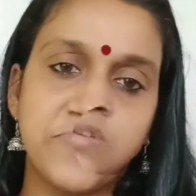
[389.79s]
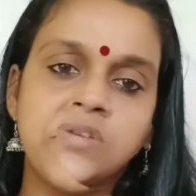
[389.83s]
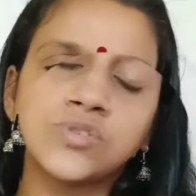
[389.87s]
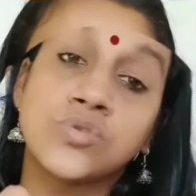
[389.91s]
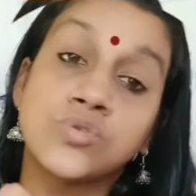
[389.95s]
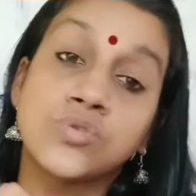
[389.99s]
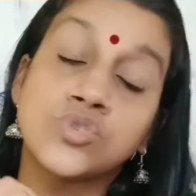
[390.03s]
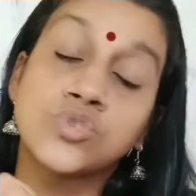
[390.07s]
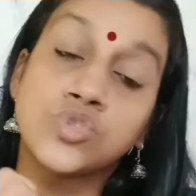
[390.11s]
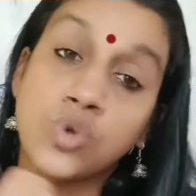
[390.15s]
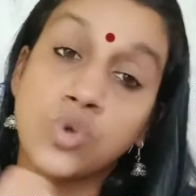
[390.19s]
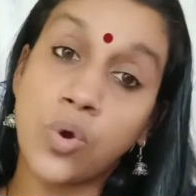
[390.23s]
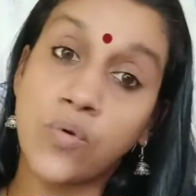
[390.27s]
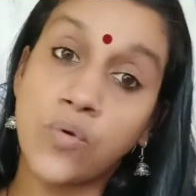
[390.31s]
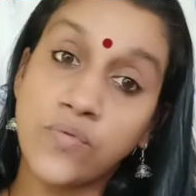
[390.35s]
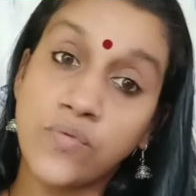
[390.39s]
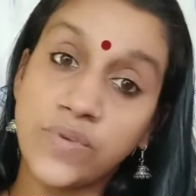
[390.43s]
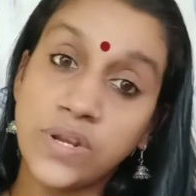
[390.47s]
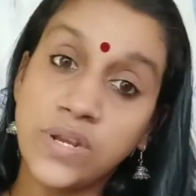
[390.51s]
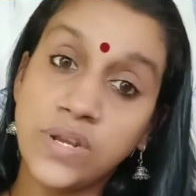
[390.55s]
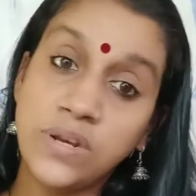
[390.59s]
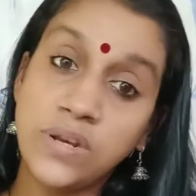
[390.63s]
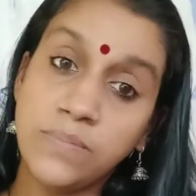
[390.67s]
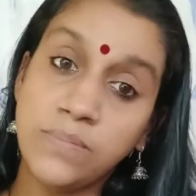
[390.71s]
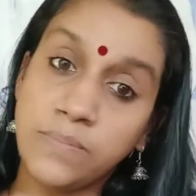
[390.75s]
Okay.
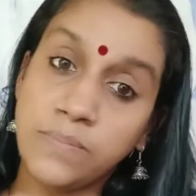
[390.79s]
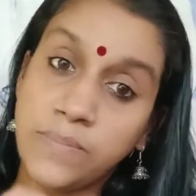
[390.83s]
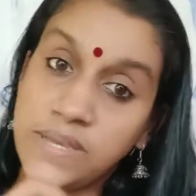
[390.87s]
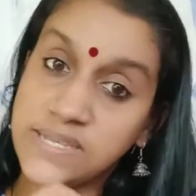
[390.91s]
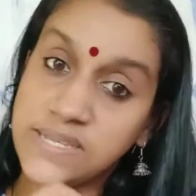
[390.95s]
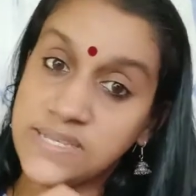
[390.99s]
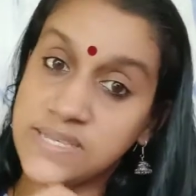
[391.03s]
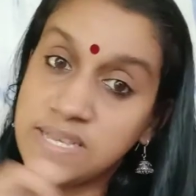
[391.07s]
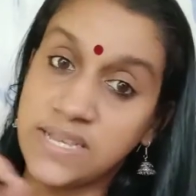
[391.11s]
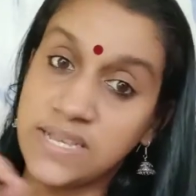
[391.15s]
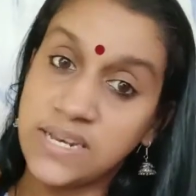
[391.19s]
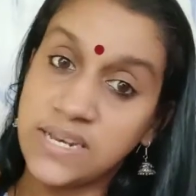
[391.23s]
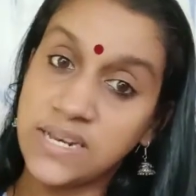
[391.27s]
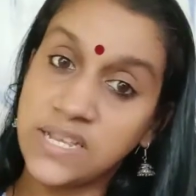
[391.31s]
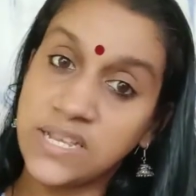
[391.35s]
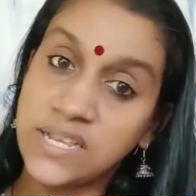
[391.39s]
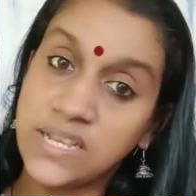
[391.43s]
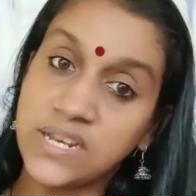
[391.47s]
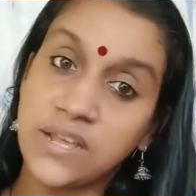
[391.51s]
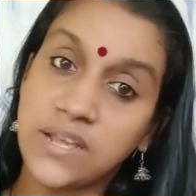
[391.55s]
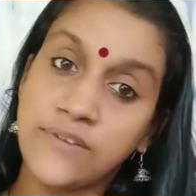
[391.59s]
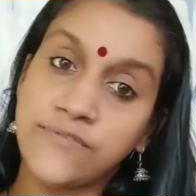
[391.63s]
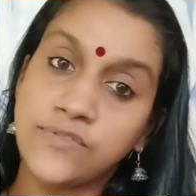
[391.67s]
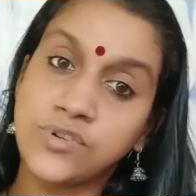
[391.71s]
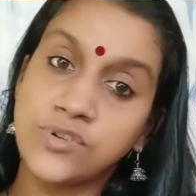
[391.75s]
Sovereign basically
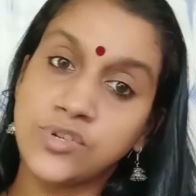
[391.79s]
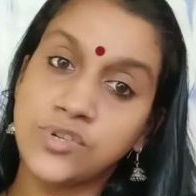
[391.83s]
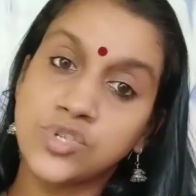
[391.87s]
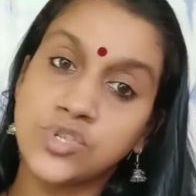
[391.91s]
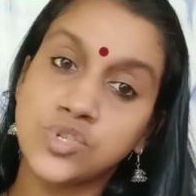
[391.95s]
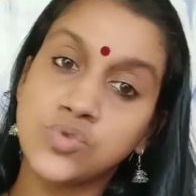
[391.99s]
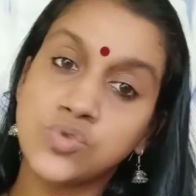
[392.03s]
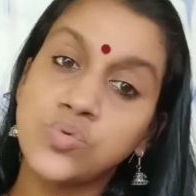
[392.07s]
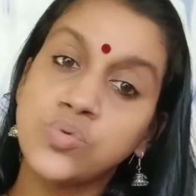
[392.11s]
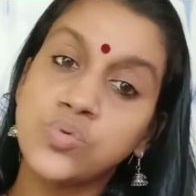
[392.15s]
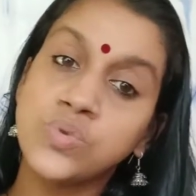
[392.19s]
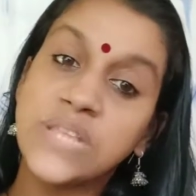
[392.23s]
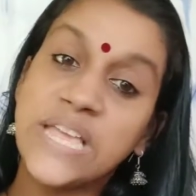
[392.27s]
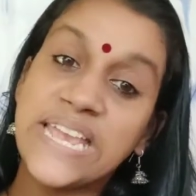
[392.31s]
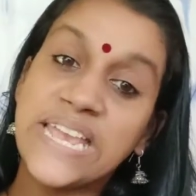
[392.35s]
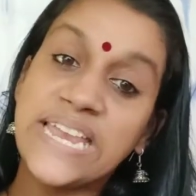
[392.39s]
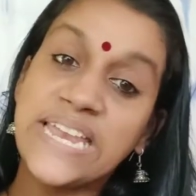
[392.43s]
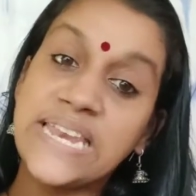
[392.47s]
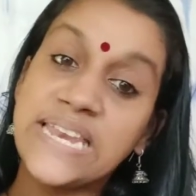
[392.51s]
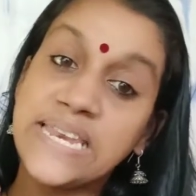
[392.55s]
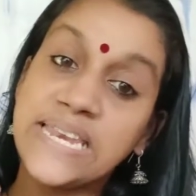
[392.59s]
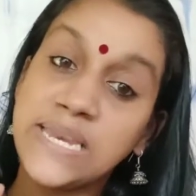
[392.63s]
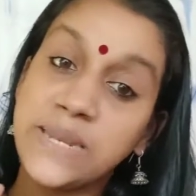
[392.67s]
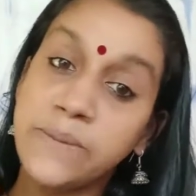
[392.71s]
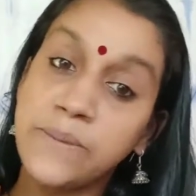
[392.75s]
refers to the
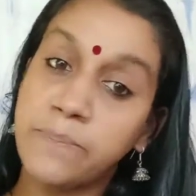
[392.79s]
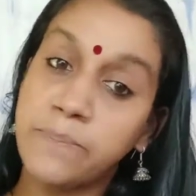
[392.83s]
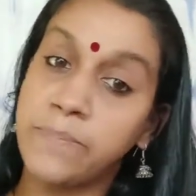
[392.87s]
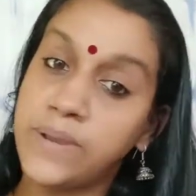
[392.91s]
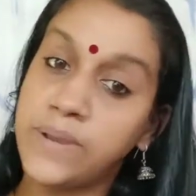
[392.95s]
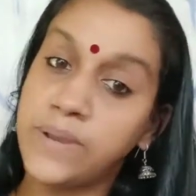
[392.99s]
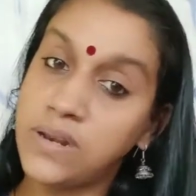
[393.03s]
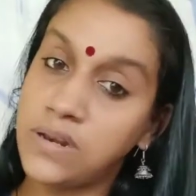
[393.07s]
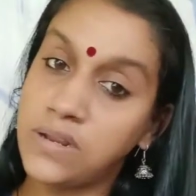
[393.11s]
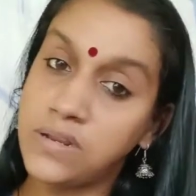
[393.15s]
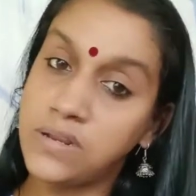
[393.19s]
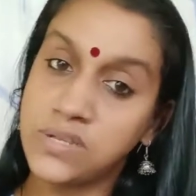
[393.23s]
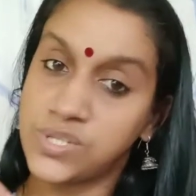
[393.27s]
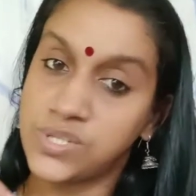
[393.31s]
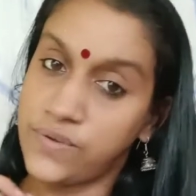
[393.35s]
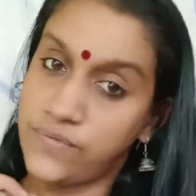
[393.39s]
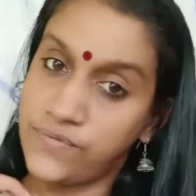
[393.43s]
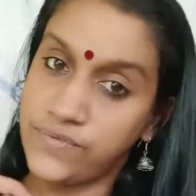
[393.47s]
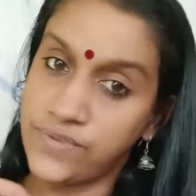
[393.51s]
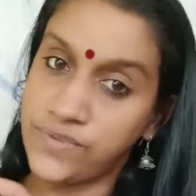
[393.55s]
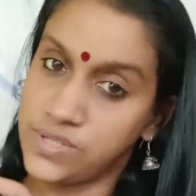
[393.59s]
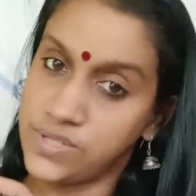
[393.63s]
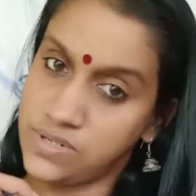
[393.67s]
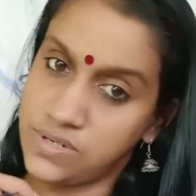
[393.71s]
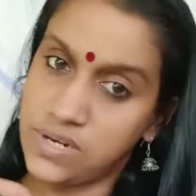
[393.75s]
independence of
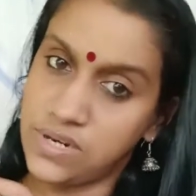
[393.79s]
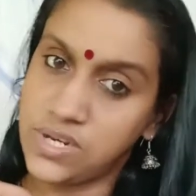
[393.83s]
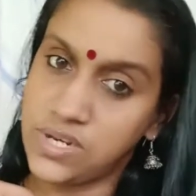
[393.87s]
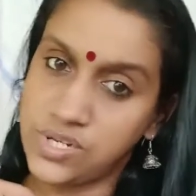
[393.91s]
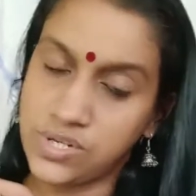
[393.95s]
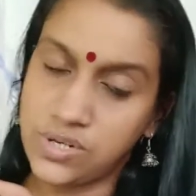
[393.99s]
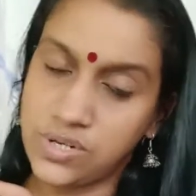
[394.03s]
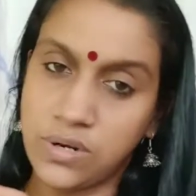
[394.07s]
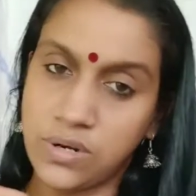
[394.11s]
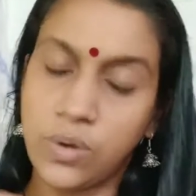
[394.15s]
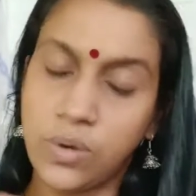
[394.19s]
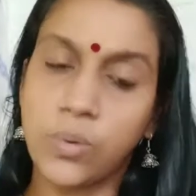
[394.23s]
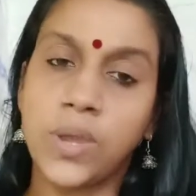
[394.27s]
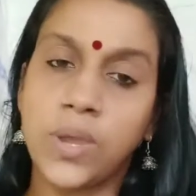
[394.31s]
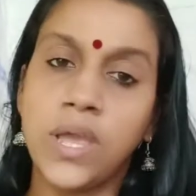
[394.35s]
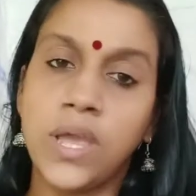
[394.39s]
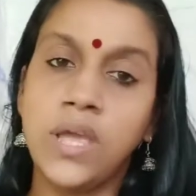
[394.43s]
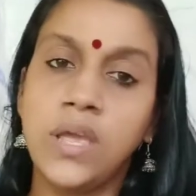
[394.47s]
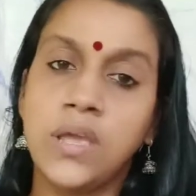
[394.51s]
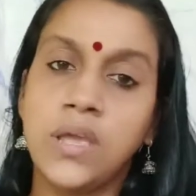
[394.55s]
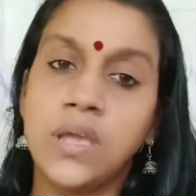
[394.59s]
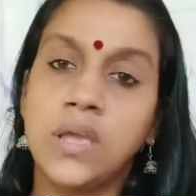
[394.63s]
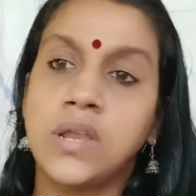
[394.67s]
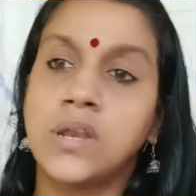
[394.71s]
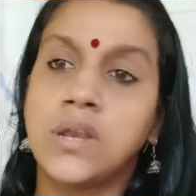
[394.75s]
this nation. Okay.
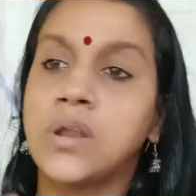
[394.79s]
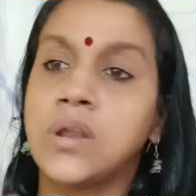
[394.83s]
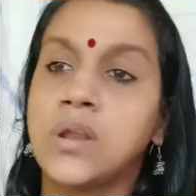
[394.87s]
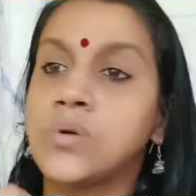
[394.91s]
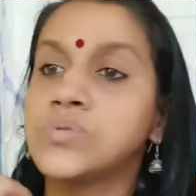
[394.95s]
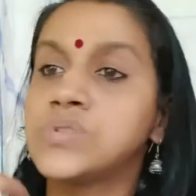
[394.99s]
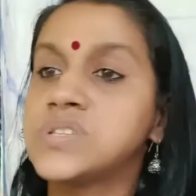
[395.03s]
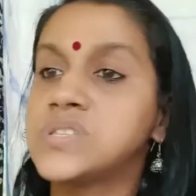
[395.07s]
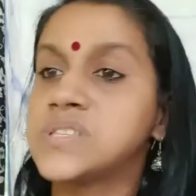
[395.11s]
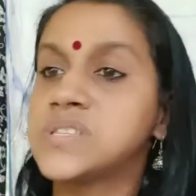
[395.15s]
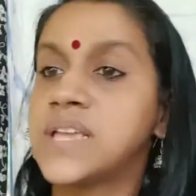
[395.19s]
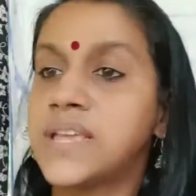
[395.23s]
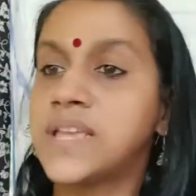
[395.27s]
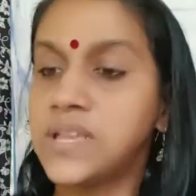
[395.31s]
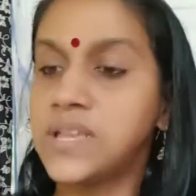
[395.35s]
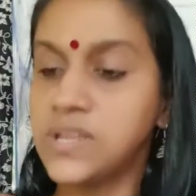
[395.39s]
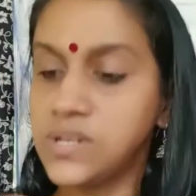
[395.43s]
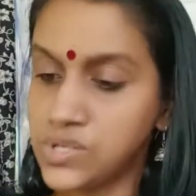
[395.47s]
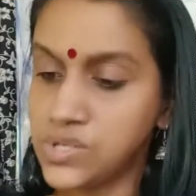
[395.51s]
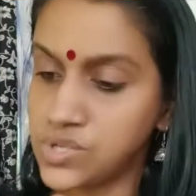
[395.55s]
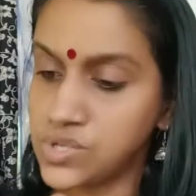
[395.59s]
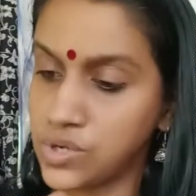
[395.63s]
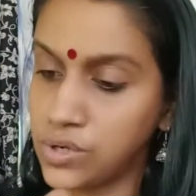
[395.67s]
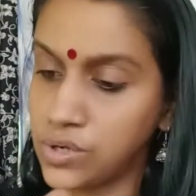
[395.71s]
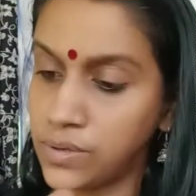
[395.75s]
Now the
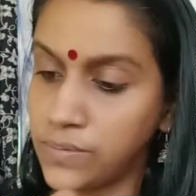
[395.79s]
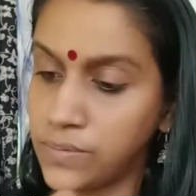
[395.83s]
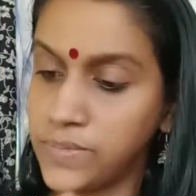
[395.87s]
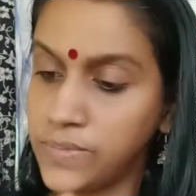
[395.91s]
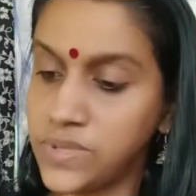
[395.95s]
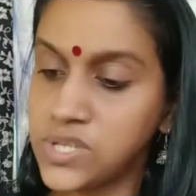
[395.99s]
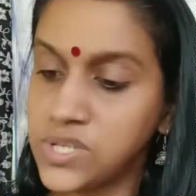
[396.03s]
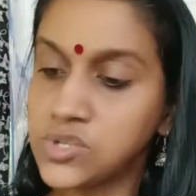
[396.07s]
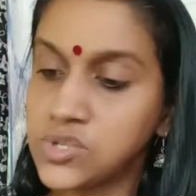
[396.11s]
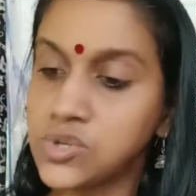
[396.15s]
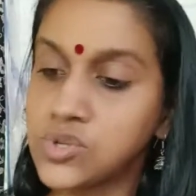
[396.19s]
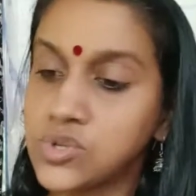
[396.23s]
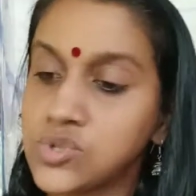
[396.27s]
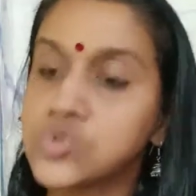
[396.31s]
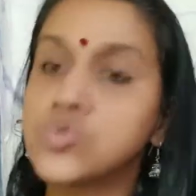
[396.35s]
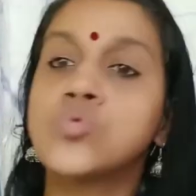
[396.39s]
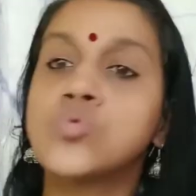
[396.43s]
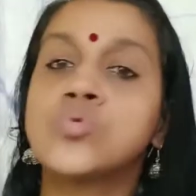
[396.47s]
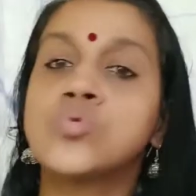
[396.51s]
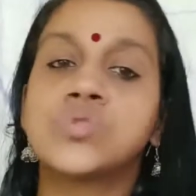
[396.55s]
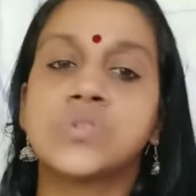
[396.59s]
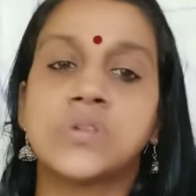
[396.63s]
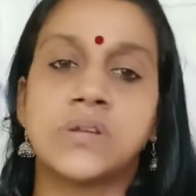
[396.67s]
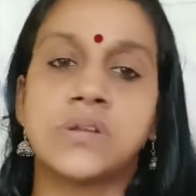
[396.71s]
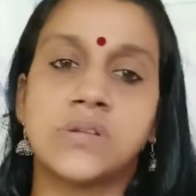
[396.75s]
second term is
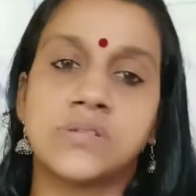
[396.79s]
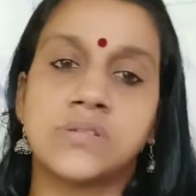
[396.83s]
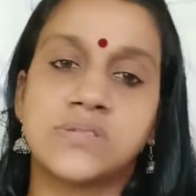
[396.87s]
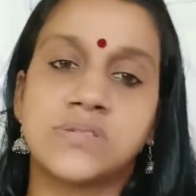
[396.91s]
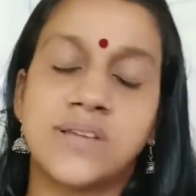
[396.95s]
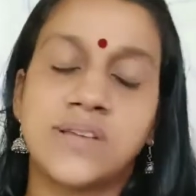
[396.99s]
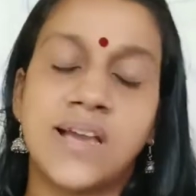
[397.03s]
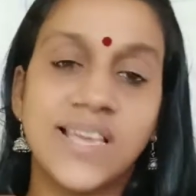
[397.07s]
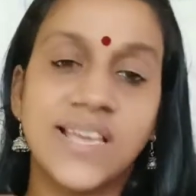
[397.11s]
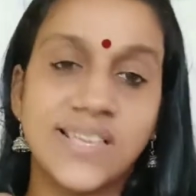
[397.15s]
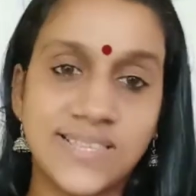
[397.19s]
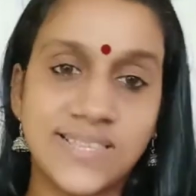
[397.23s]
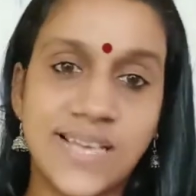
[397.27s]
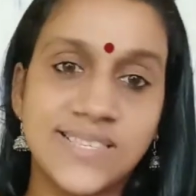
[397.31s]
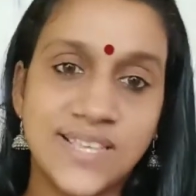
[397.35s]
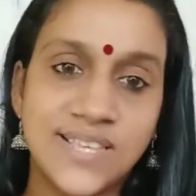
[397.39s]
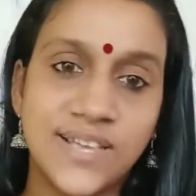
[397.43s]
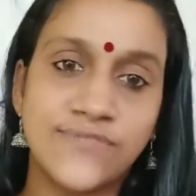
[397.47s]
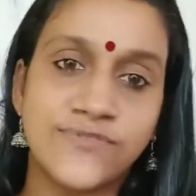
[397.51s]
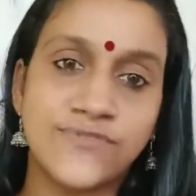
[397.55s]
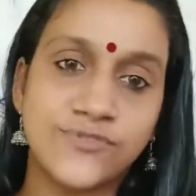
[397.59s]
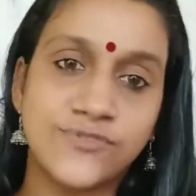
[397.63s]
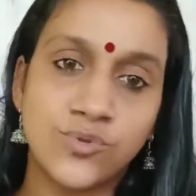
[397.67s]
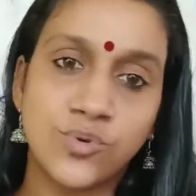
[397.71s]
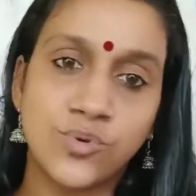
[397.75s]
socialist. As
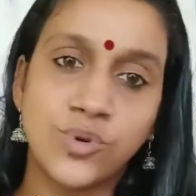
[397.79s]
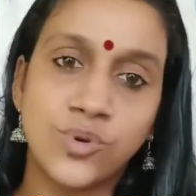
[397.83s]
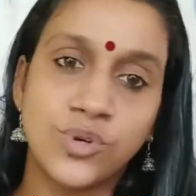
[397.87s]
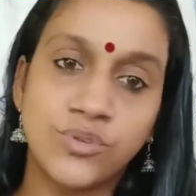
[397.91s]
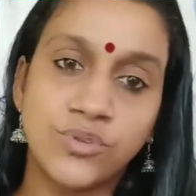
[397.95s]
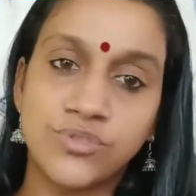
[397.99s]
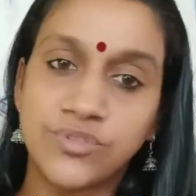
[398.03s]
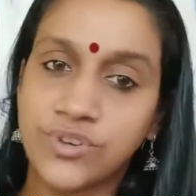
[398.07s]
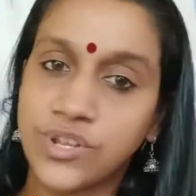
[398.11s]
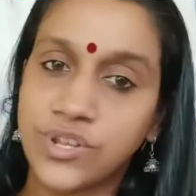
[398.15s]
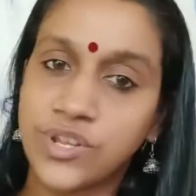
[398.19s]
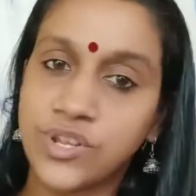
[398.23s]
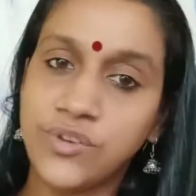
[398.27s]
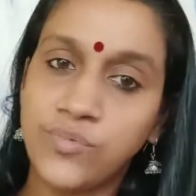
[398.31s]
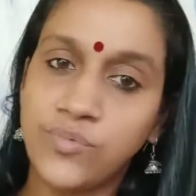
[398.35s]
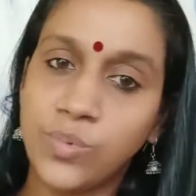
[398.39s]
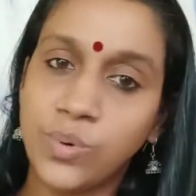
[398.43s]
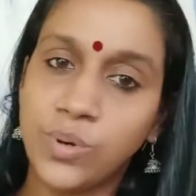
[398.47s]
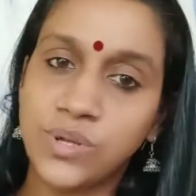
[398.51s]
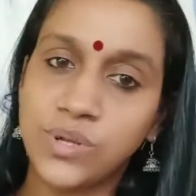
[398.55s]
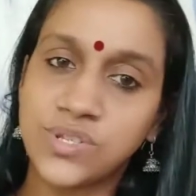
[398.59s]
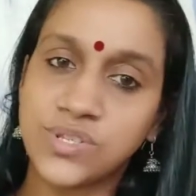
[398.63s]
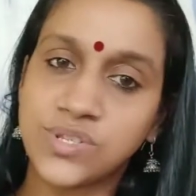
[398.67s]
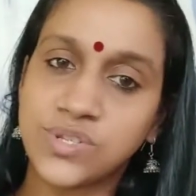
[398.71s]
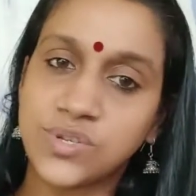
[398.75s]
I've told you, three
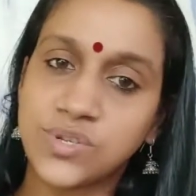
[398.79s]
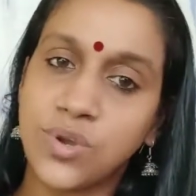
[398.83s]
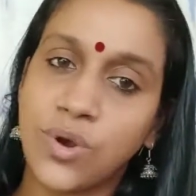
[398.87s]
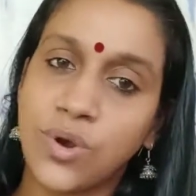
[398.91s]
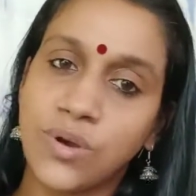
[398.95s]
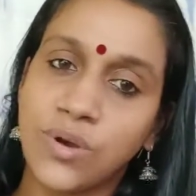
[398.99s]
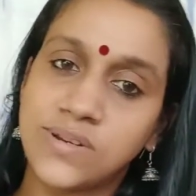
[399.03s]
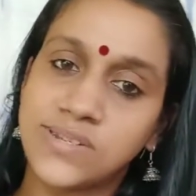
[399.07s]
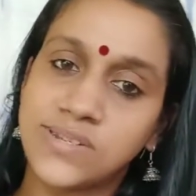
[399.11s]
words got